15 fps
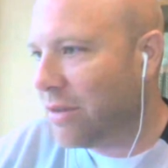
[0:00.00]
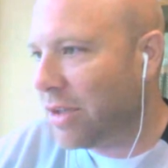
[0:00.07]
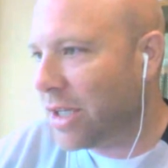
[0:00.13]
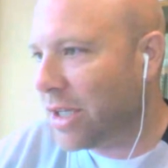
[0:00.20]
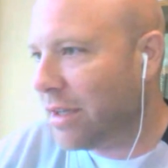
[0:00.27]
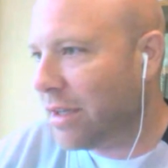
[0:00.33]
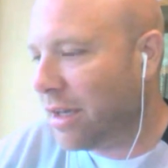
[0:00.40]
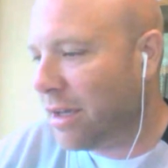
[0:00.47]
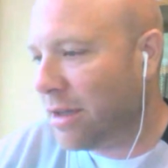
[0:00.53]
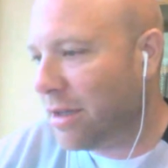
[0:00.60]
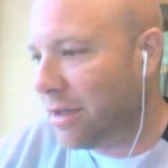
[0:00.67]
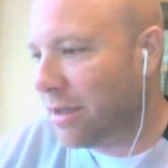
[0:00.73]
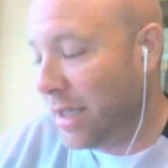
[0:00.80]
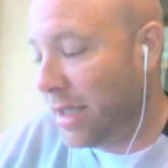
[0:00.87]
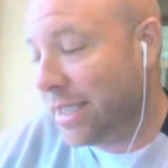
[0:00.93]
of looking
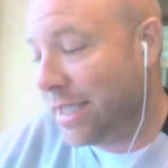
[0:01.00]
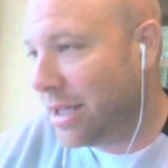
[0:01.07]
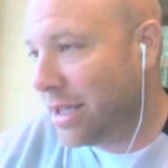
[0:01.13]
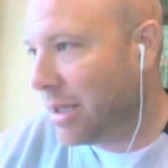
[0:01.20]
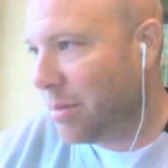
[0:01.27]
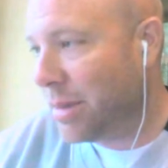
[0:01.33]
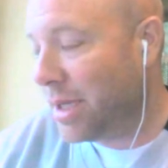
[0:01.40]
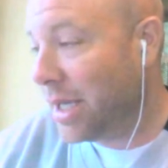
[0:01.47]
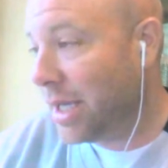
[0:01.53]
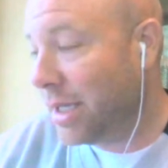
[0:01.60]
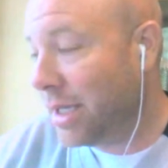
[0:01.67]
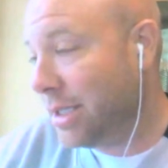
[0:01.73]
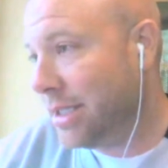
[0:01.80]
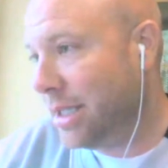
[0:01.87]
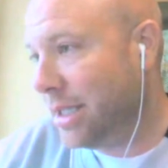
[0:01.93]
the Excel thing, but I
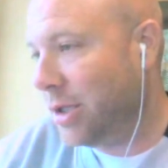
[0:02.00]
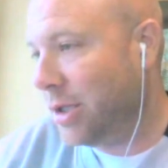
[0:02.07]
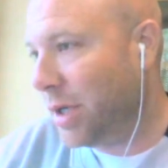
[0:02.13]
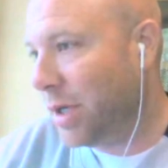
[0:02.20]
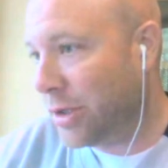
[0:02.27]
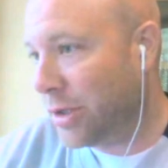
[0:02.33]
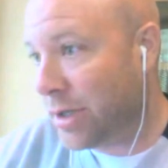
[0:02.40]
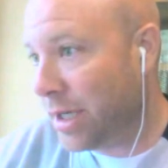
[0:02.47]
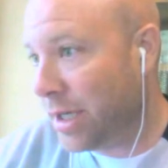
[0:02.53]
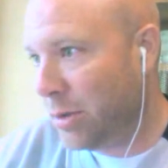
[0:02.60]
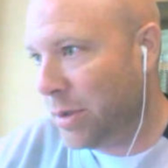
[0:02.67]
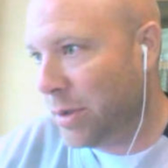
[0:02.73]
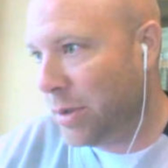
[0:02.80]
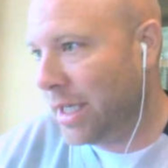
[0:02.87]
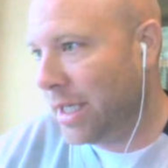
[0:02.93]
just didn't do it. I tried to
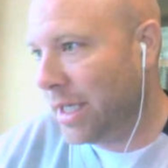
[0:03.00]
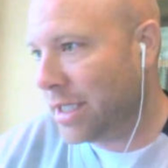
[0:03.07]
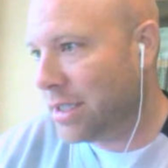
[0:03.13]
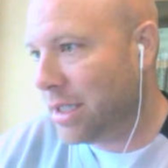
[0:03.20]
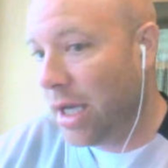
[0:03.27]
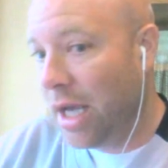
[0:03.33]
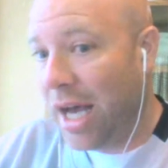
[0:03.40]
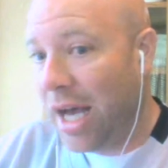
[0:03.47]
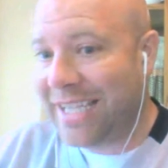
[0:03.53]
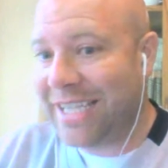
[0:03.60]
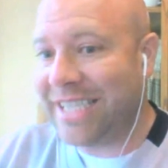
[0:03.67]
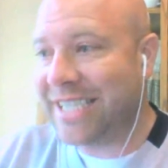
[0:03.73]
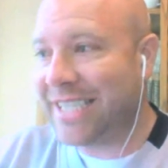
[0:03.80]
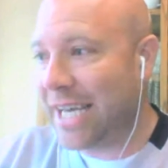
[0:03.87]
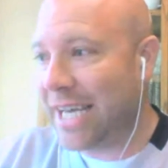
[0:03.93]
do it in this. I
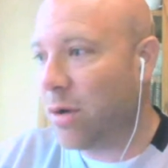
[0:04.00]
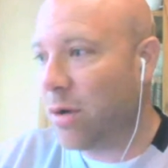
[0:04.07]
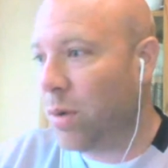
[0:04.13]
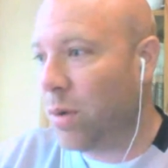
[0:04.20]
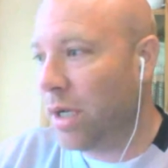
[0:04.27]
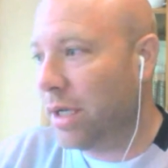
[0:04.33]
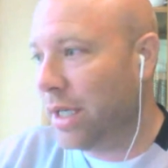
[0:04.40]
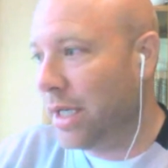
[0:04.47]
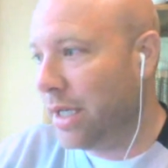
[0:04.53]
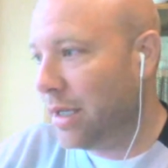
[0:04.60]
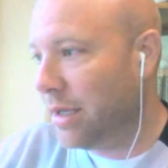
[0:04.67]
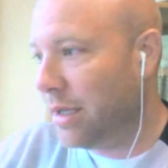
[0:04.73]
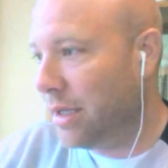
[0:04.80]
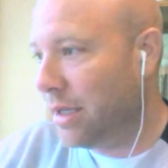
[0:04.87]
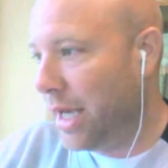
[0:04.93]
did the second one
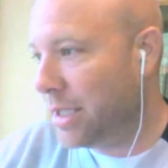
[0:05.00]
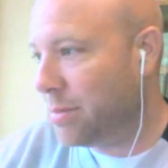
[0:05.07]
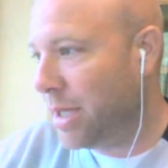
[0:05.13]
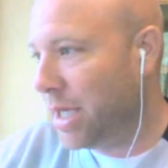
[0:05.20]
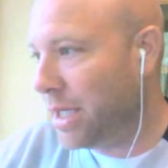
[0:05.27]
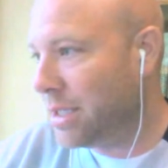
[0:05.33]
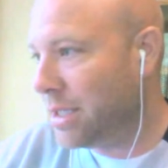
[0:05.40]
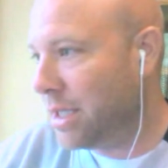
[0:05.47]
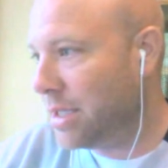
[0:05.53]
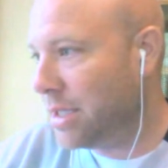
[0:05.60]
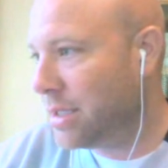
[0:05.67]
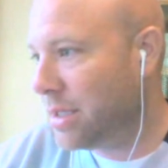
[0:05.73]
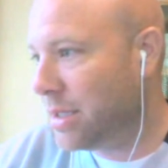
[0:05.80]
in the SPSS.